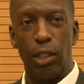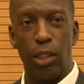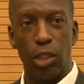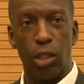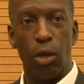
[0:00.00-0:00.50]

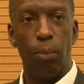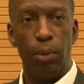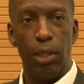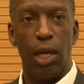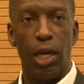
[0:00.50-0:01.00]
to go
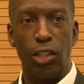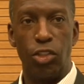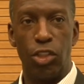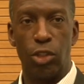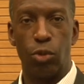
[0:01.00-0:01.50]
beyond
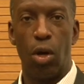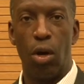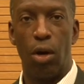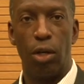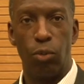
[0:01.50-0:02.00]
just
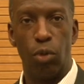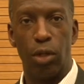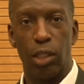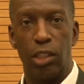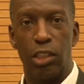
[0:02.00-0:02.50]
hard
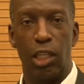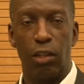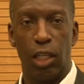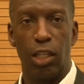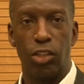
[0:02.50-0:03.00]
work and
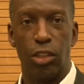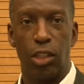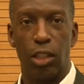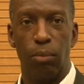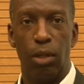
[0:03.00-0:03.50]
dedication
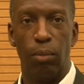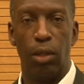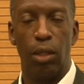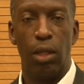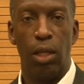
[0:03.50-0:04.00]
and
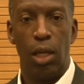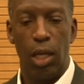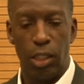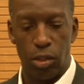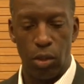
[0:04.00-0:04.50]
commitment.
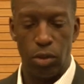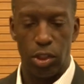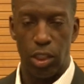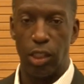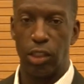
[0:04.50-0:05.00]
It's
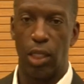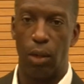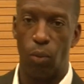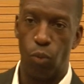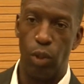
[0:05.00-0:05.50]
those things
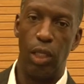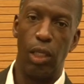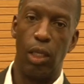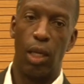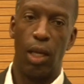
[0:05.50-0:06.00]
that
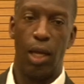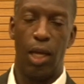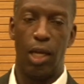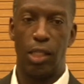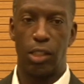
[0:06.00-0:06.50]
we
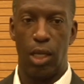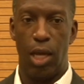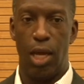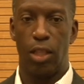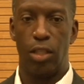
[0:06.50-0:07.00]
as
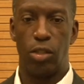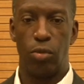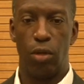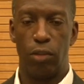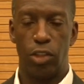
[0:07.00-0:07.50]
athletes
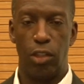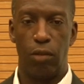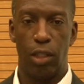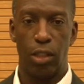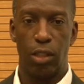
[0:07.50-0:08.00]
who have
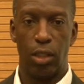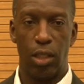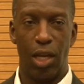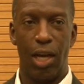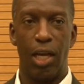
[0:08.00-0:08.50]
achieved at
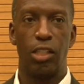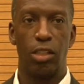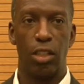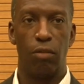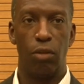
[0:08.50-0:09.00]
the
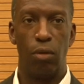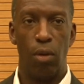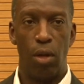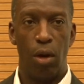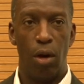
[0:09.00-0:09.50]
highest level
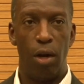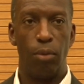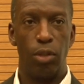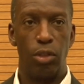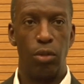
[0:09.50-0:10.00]
are
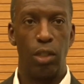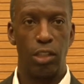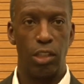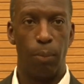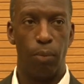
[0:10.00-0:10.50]
able to do that
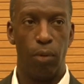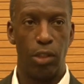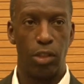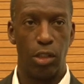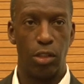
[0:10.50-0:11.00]

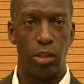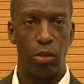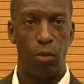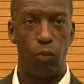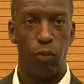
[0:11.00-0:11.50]
separates us
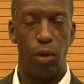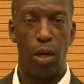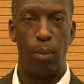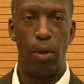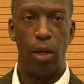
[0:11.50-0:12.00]
from